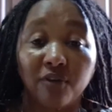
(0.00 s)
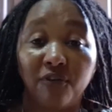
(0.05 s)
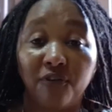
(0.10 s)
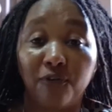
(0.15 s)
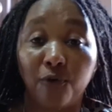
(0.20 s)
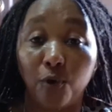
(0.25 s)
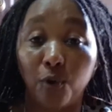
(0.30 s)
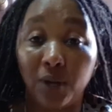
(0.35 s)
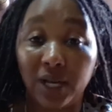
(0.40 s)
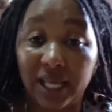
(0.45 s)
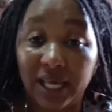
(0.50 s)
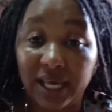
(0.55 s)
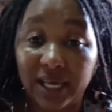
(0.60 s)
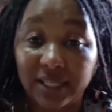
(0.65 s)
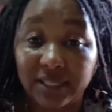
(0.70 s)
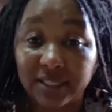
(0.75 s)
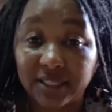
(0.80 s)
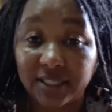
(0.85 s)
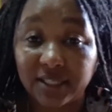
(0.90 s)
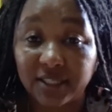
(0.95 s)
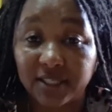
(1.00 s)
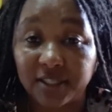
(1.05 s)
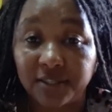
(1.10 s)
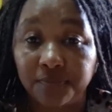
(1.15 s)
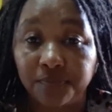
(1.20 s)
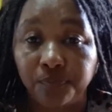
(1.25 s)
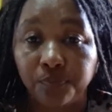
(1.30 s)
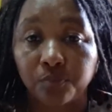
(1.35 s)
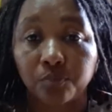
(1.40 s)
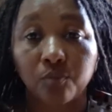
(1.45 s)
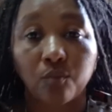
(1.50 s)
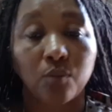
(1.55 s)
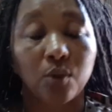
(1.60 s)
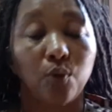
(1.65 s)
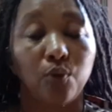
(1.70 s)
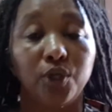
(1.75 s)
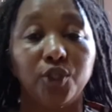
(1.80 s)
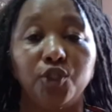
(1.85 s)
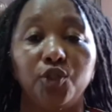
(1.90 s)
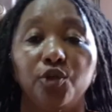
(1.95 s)
folates,
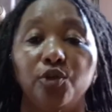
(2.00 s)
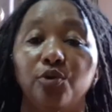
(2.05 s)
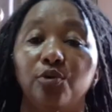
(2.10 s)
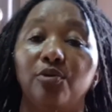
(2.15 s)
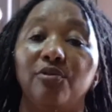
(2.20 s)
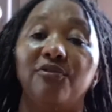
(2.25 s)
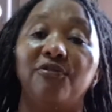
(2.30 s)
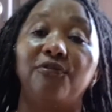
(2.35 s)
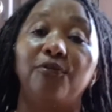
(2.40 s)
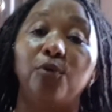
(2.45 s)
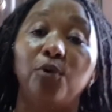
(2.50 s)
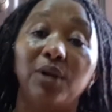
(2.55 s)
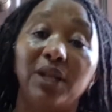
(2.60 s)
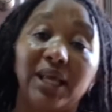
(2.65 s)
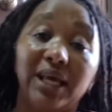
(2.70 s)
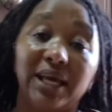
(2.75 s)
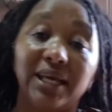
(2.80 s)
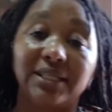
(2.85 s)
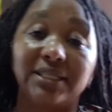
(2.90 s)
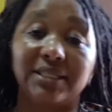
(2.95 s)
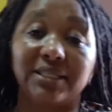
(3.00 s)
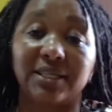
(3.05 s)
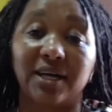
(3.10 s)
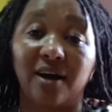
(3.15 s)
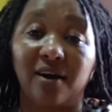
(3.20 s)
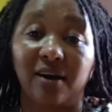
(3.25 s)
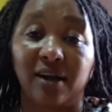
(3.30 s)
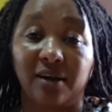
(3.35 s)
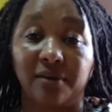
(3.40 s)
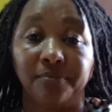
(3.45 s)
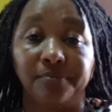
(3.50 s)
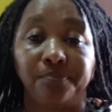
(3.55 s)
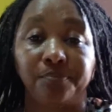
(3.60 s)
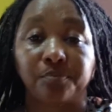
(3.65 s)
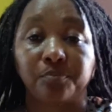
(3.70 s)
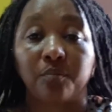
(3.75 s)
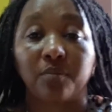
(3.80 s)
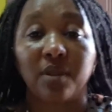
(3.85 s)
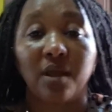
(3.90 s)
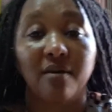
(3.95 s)
which you know folates are
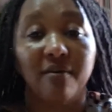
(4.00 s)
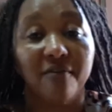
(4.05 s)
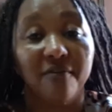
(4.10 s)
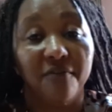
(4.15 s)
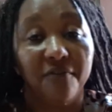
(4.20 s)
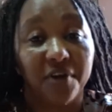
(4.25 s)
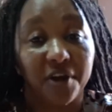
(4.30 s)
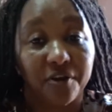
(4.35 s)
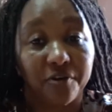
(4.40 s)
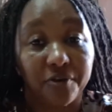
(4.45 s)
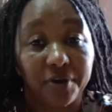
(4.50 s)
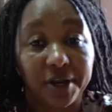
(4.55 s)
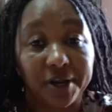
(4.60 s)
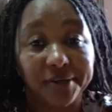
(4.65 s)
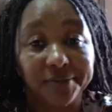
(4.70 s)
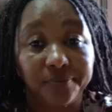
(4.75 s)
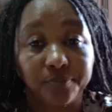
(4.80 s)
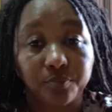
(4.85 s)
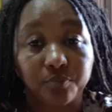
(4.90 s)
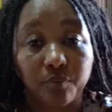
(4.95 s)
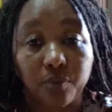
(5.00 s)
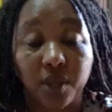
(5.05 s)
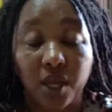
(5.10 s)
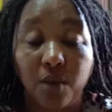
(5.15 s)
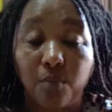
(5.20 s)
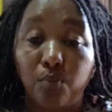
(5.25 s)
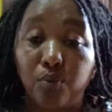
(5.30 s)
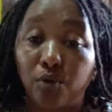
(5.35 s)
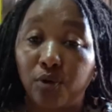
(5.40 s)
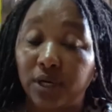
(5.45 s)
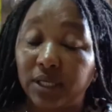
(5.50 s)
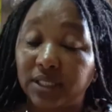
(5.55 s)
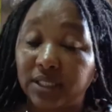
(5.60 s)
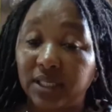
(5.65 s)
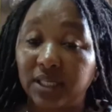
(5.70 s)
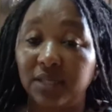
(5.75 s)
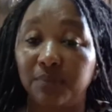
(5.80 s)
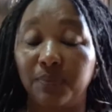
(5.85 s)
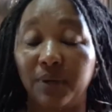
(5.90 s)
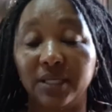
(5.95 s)
very
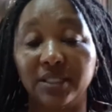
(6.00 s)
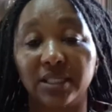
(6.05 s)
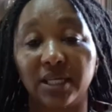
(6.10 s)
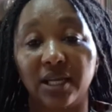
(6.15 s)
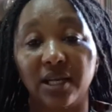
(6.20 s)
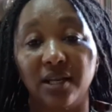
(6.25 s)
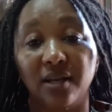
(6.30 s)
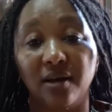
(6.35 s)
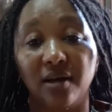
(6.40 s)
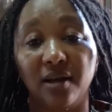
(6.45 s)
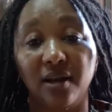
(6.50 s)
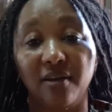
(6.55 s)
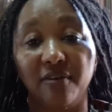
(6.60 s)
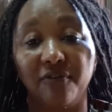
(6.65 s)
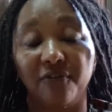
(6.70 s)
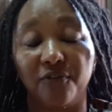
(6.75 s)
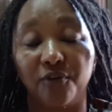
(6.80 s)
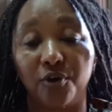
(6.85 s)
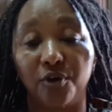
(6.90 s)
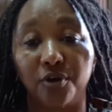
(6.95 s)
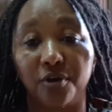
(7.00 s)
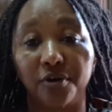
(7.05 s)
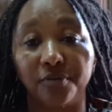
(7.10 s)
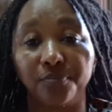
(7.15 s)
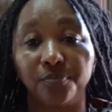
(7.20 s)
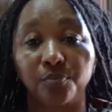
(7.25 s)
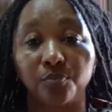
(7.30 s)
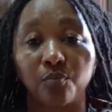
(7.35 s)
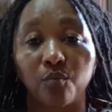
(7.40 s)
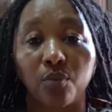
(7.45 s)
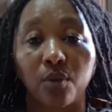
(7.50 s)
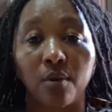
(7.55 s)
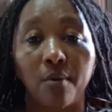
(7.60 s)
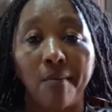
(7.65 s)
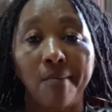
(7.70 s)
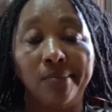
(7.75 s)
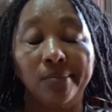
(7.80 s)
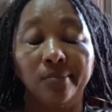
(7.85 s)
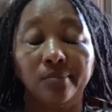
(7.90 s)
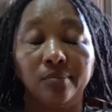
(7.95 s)
important, particularly for
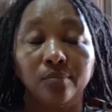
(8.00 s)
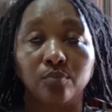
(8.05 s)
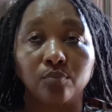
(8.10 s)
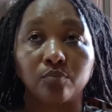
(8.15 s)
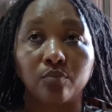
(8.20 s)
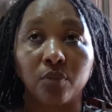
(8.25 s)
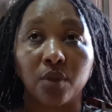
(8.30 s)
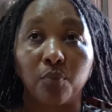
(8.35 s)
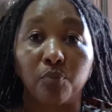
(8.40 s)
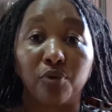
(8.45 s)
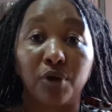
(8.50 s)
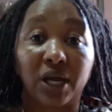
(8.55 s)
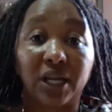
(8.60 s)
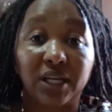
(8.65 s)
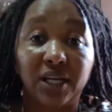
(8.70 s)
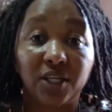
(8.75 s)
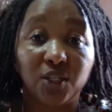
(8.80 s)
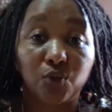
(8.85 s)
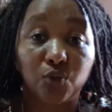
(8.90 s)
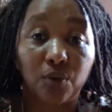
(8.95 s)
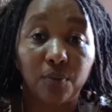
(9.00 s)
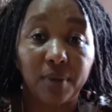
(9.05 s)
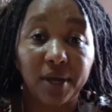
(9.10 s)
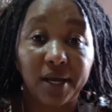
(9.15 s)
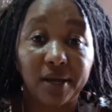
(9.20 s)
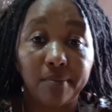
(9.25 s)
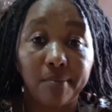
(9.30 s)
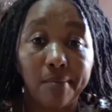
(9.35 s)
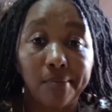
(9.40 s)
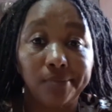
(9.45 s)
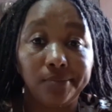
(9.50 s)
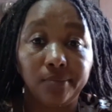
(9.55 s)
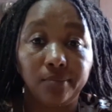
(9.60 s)
pregnant women,